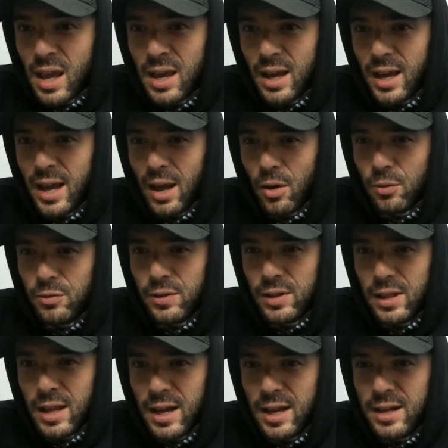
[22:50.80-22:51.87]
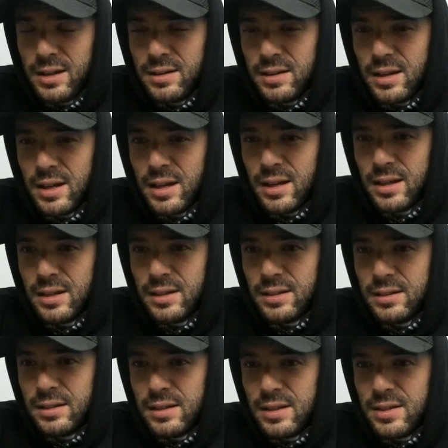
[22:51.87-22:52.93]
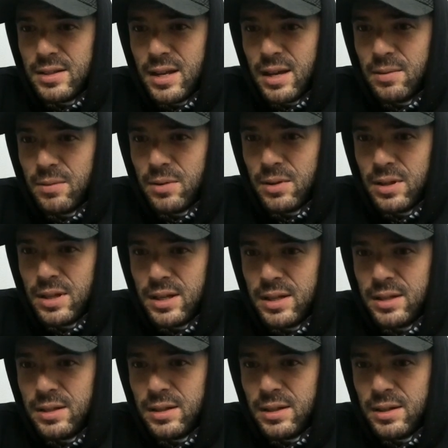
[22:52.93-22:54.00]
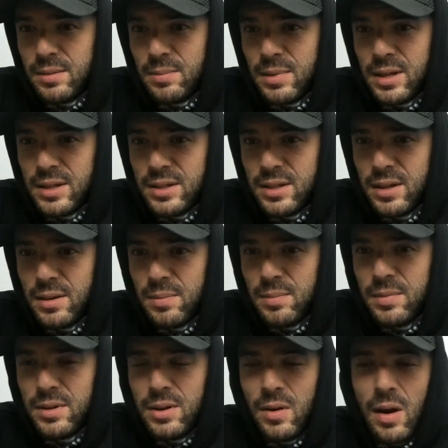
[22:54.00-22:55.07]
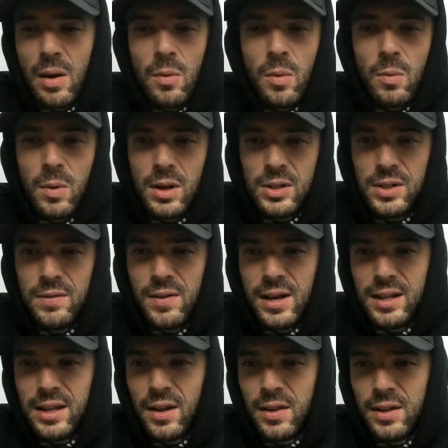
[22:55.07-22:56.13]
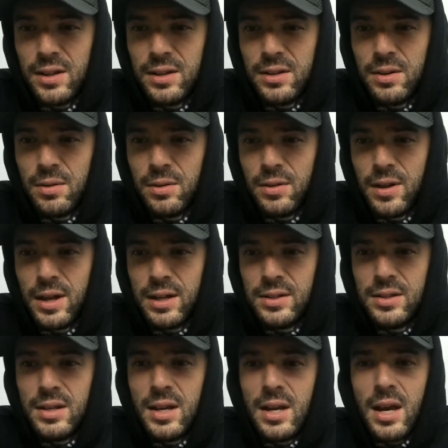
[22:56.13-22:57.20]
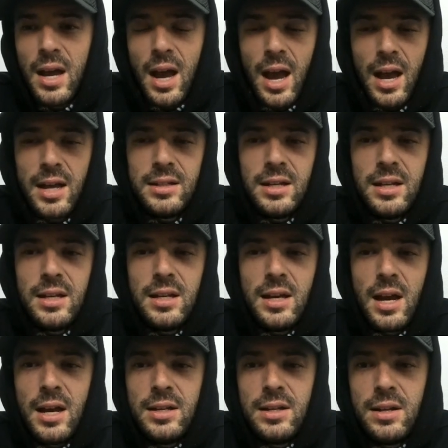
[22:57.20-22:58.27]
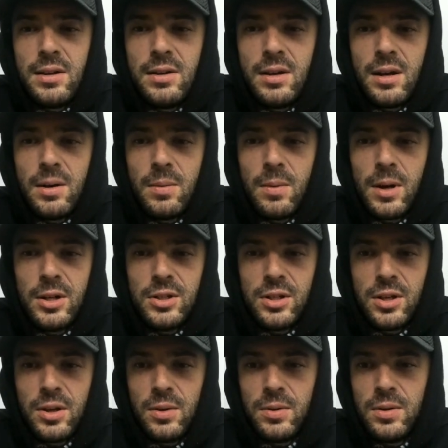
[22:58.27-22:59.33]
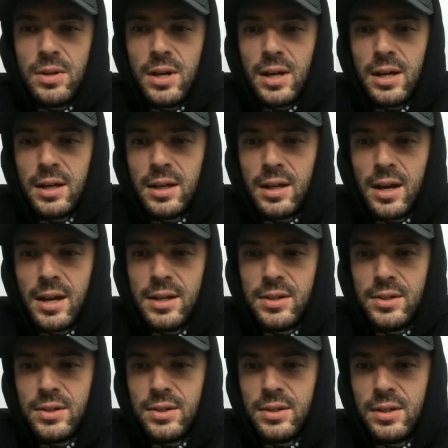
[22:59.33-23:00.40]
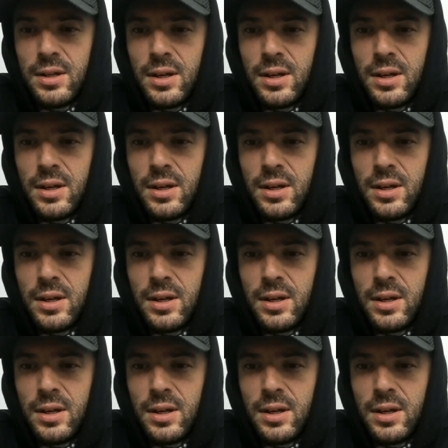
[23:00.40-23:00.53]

Uh, Elf and Line, uh, is that really uh, messed up? No, I won't watch Evangelion. No thanks. I did. I did uh, watch Code uh, Geis